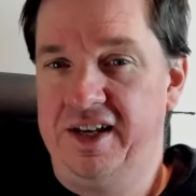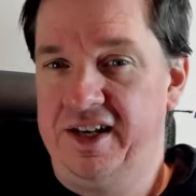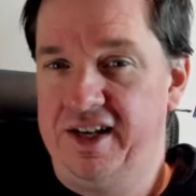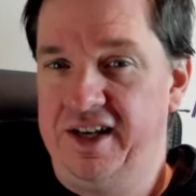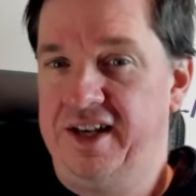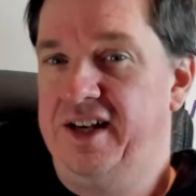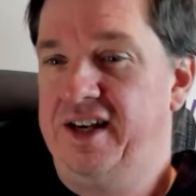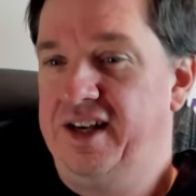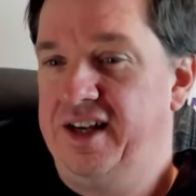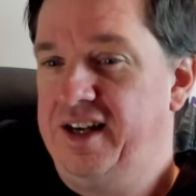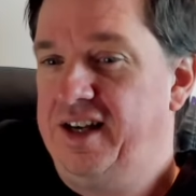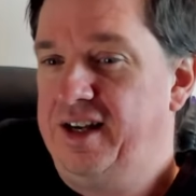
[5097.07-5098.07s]

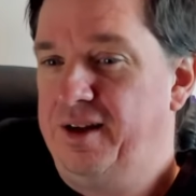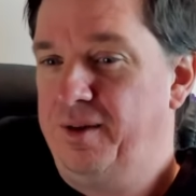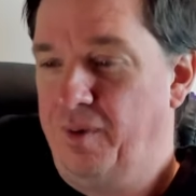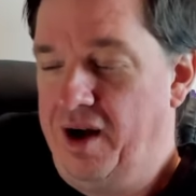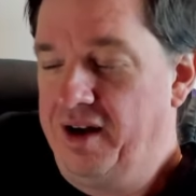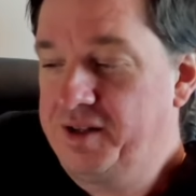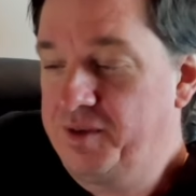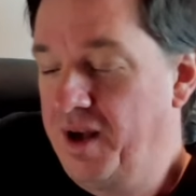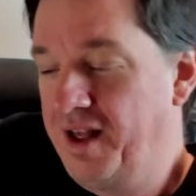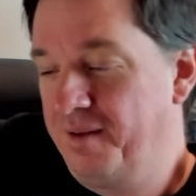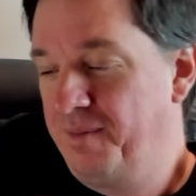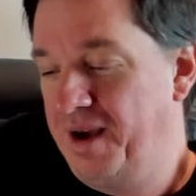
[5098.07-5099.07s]
Ewoks?
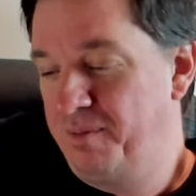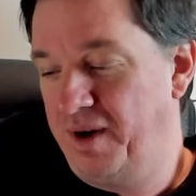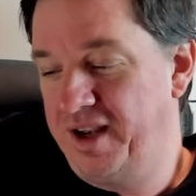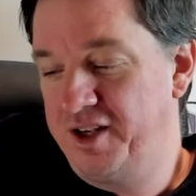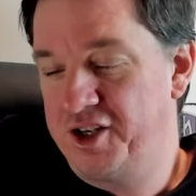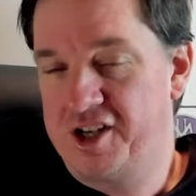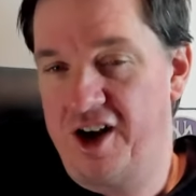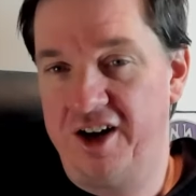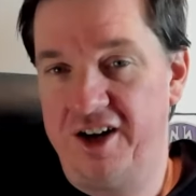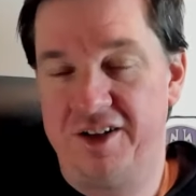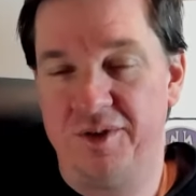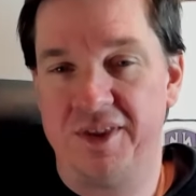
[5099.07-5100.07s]
Well, my brain just
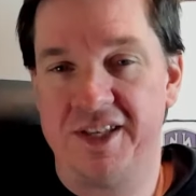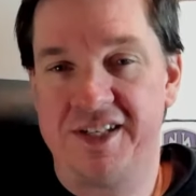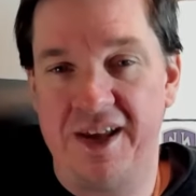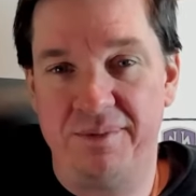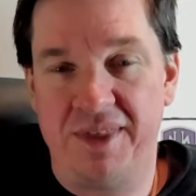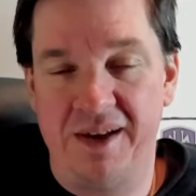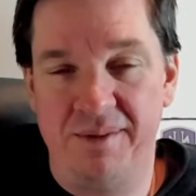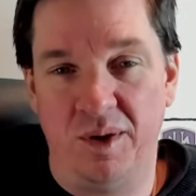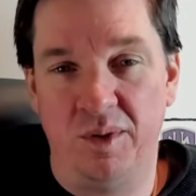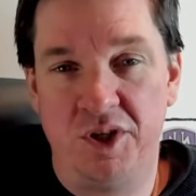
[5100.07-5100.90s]
started doing the same thing, but with